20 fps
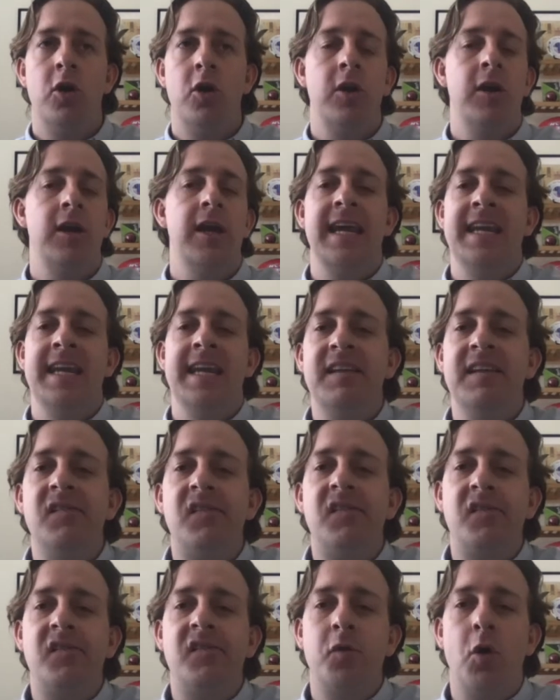an
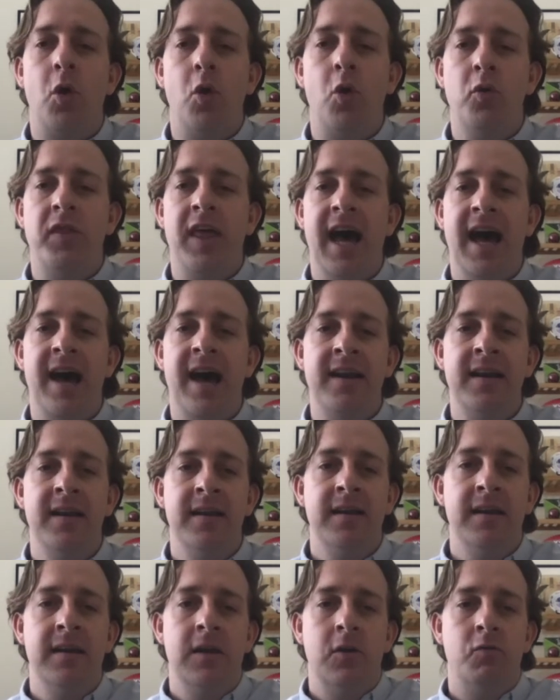install that
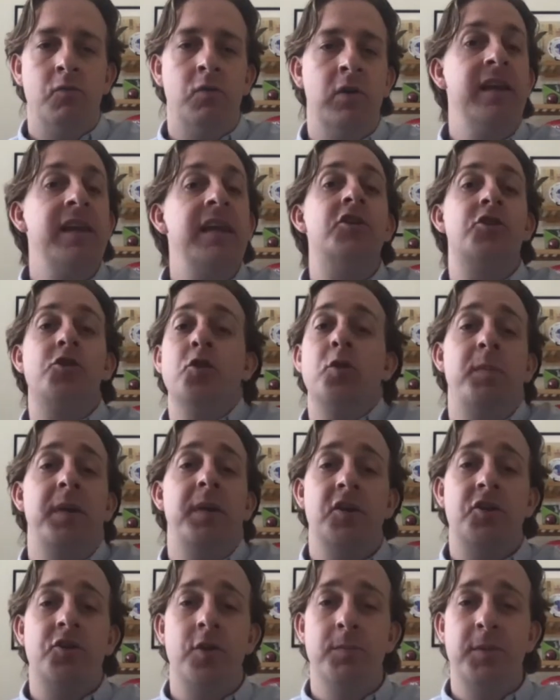really shouldn't be
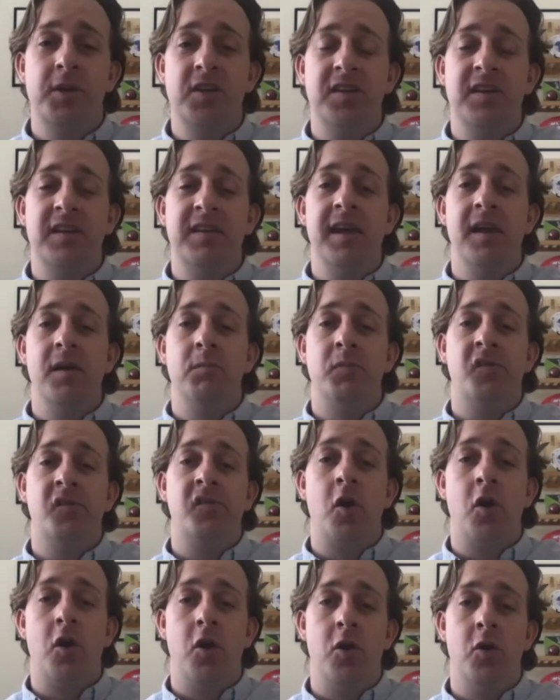attributed to them.
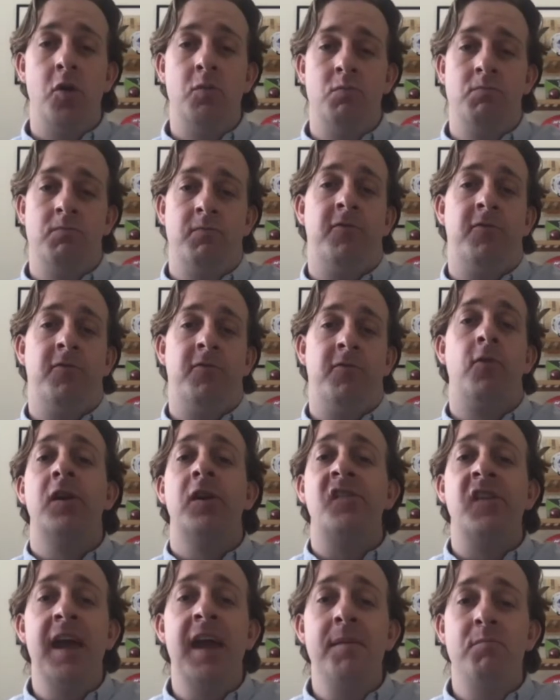So for
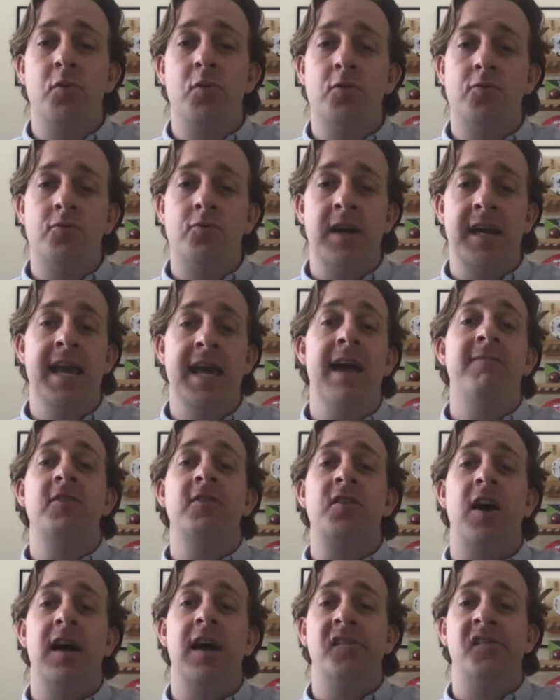example, an
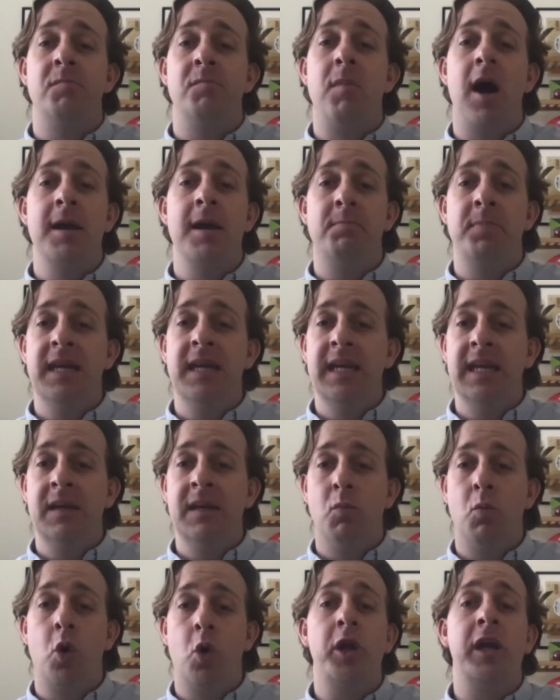advertiser might be
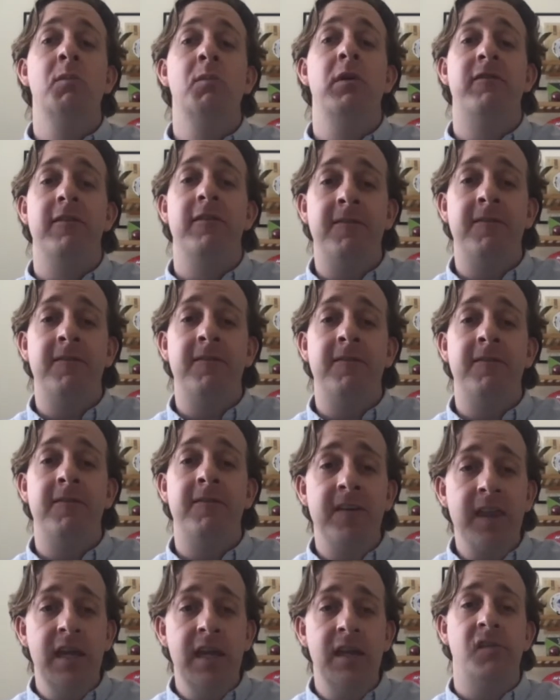working with
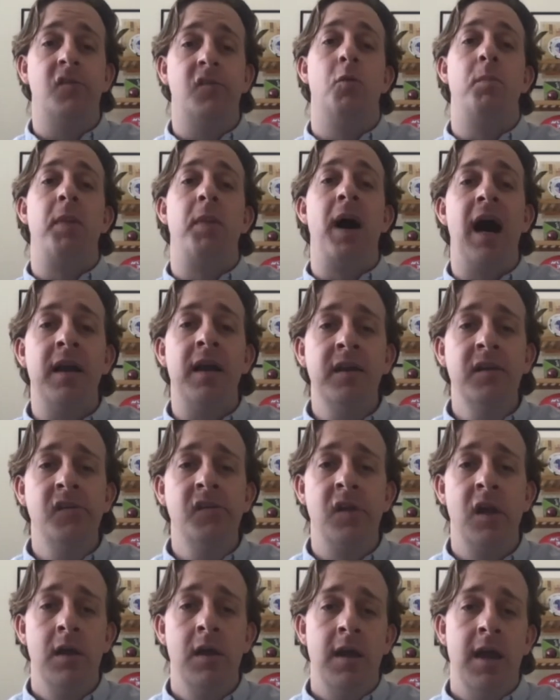affiliates or partners,
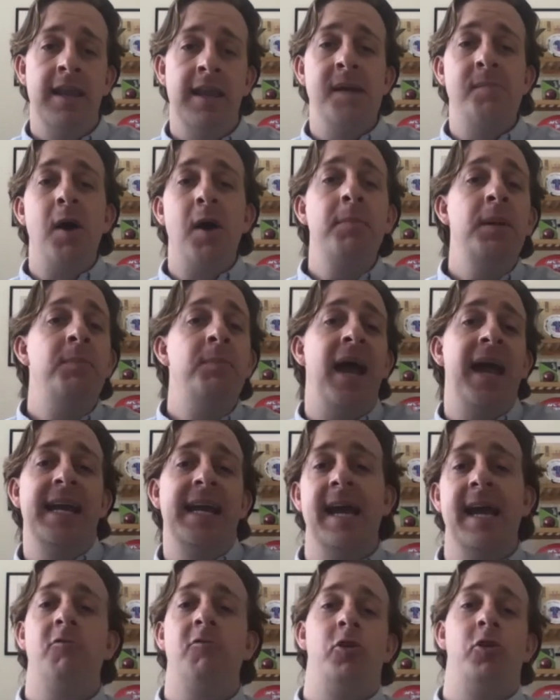and they might be paying
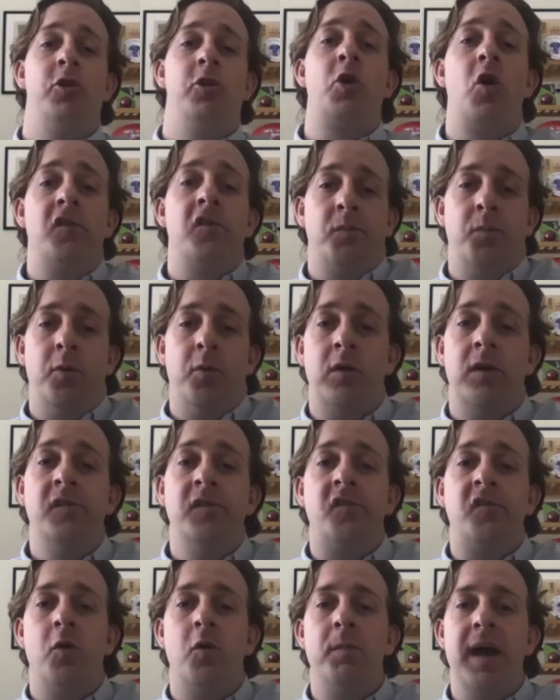out on a cost per
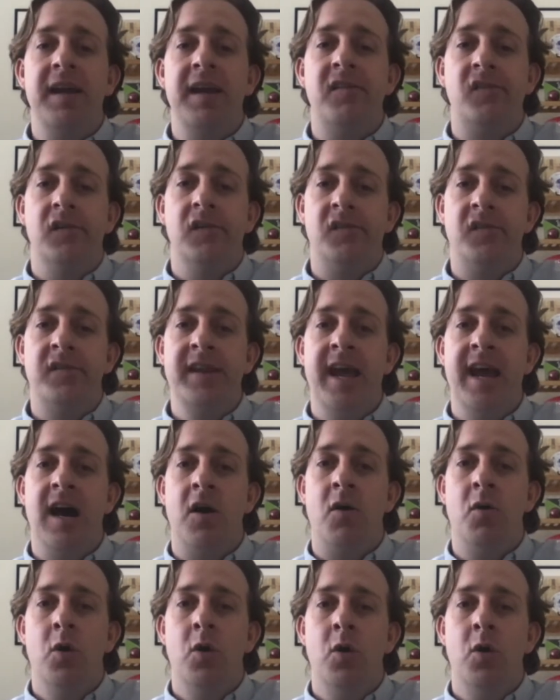install basis. Now,